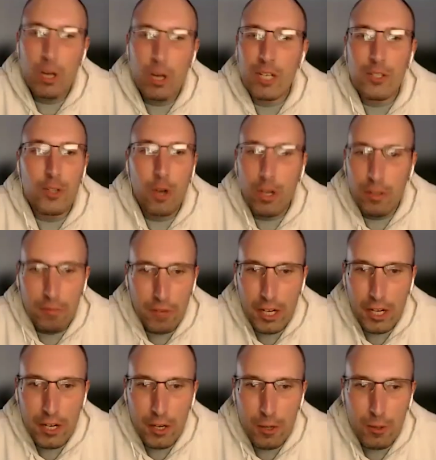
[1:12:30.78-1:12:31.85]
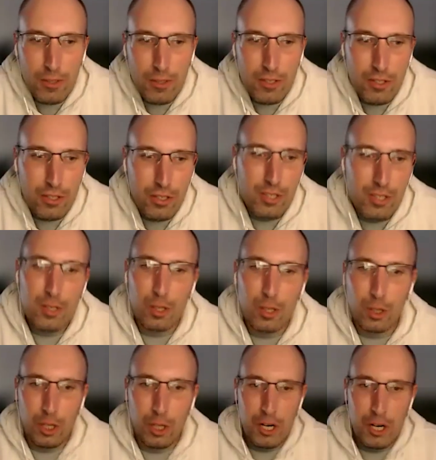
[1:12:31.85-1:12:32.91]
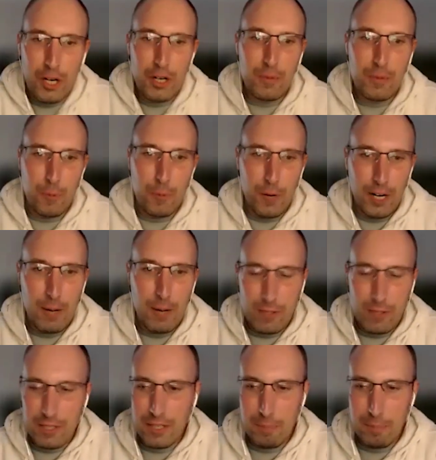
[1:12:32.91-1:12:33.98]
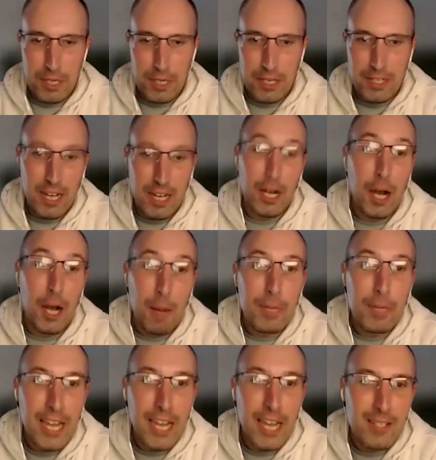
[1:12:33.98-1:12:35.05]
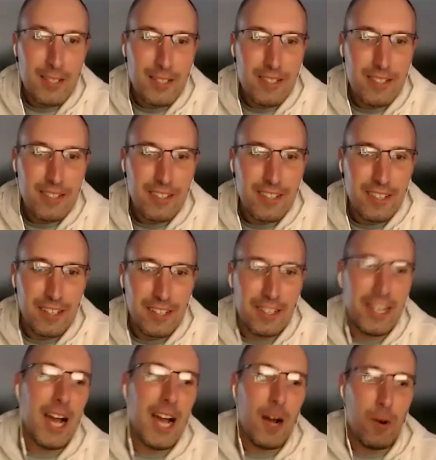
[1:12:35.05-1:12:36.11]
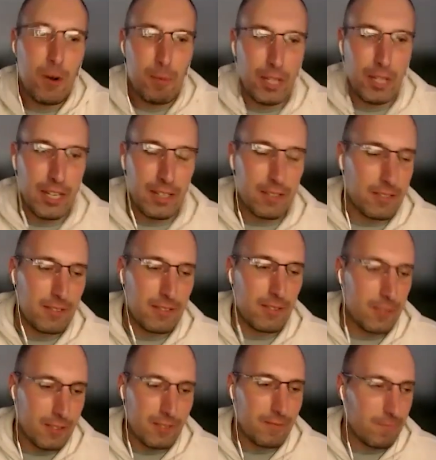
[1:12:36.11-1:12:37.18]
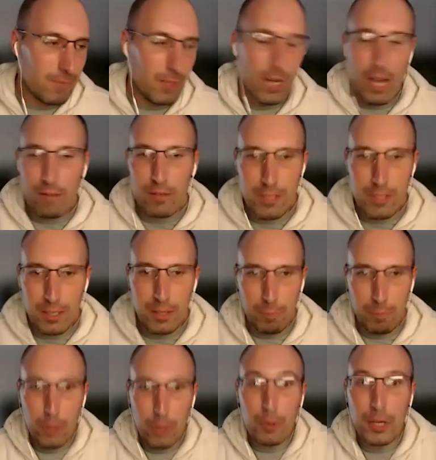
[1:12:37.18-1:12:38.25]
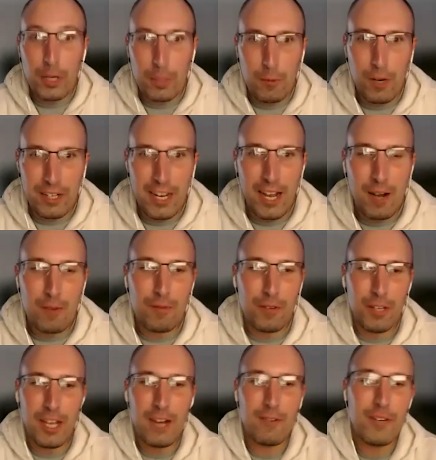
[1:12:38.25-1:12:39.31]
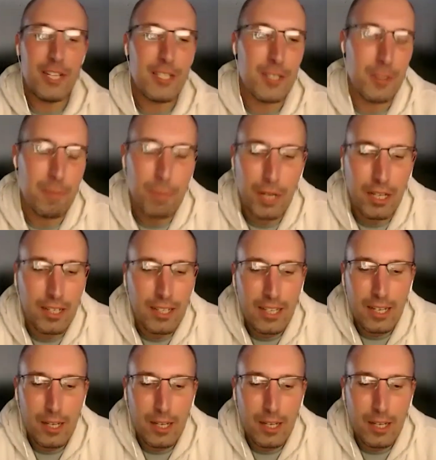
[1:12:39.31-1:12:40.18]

watched all the videos just to learn what I was going to be kind of up against. Now I'm like, obviously I'm doing one now for that reason. But